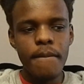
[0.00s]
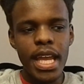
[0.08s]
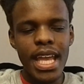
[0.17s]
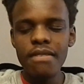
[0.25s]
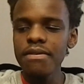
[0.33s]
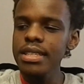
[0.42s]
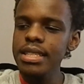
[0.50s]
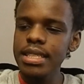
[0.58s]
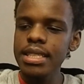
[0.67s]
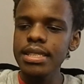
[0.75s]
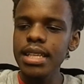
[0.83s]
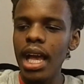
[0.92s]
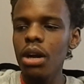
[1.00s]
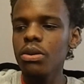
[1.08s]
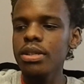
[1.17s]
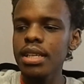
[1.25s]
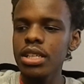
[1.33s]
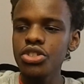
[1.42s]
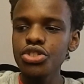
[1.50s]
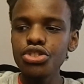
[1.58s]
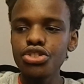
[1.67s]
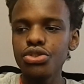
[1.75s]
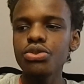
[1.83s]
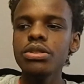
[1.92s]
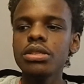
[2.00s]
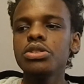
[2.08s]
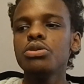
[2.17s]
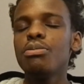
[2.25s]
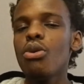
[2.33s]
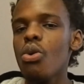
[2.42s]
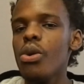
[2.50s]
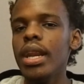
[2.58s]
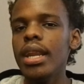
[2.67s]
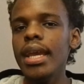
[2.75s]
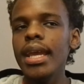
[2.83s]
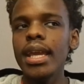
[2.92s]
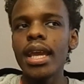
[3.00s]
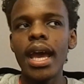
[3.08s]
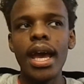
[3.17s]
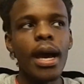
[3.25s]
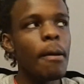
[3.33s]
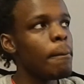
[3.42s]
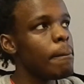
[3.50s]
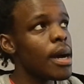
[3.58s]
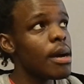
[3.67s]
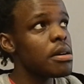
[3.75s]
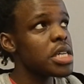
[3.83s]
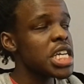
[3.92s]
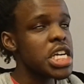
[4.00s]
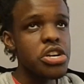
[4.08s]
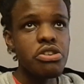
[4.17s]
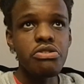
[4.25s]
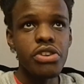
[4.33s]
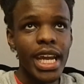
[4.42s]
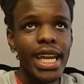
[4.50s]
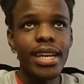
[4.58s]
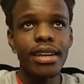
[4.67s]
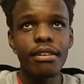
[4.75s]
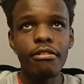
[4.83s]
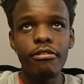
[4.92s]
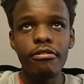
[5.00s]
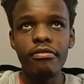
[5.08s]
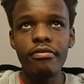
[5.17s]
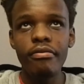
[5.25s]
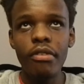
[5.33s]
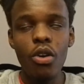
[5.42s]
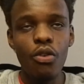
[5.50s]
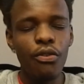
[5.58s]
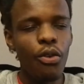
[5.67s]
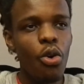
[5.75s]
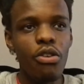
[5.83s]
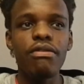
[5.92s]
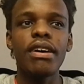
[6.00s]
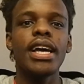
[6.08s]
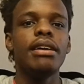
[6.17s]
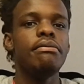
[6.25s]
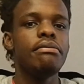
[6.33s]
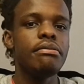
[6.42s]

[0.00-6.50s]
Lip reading: Ever since I was introduced to porn in grade 4 or 5,